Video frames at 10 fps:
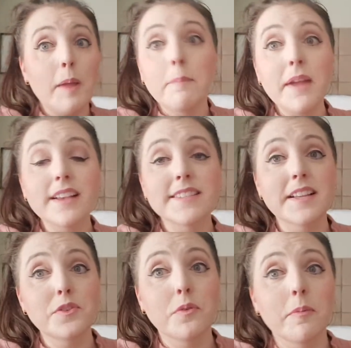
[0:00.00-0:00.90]
Because
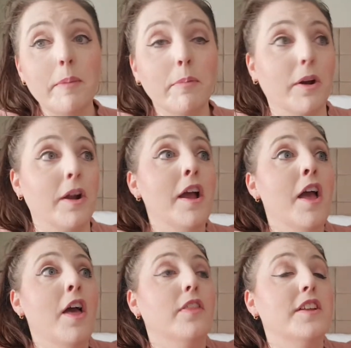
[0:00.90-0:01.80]
let's remember,
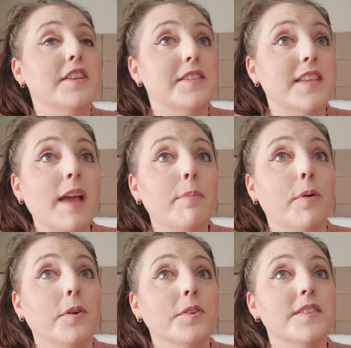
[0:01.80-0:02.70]
the
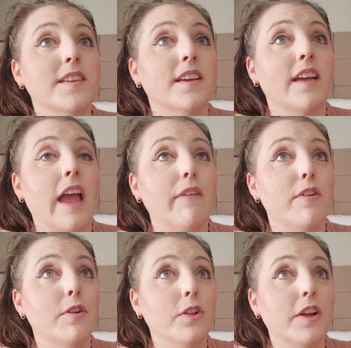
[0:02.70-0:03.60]
disciples, if
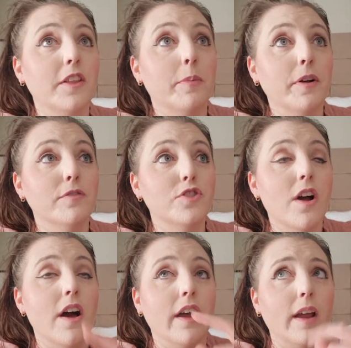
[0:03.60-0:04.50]
you look at the book of
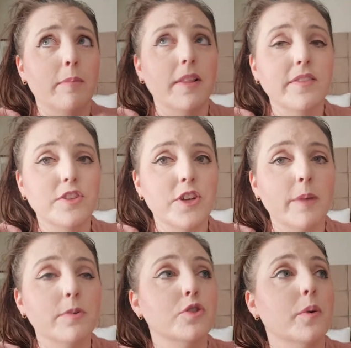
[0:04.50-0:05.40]
John, I believe it's
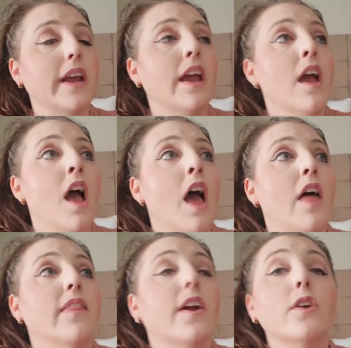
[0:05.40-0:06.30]
chapter twenty,
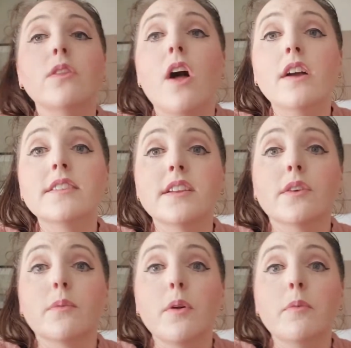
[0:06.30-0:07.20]
they're locked in a
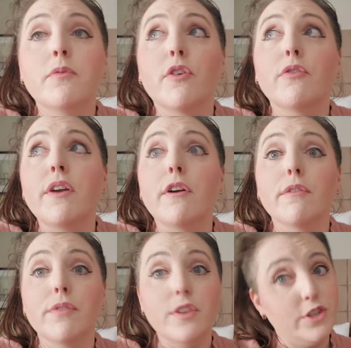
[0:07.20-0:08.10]
room for fear
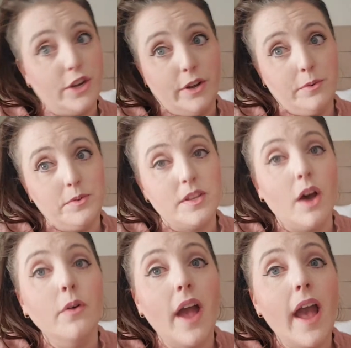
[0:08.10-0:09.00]
of the Jews,
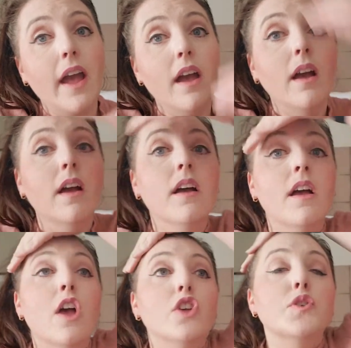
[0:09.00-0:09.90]
okay?
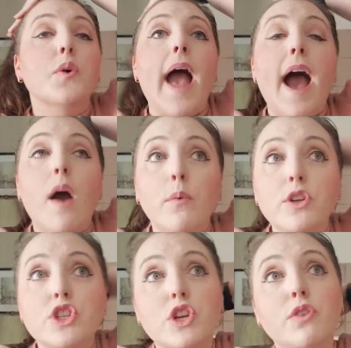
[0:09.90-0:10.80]
So how
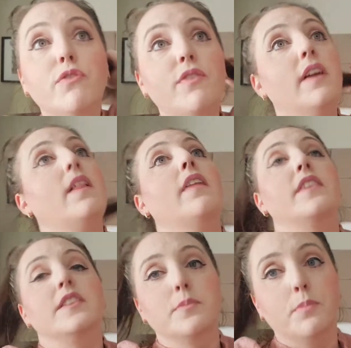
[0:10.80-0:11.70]
would you feel at
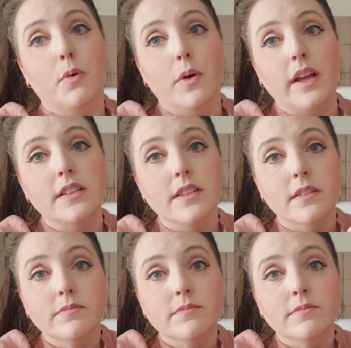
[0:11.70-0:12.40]
this point?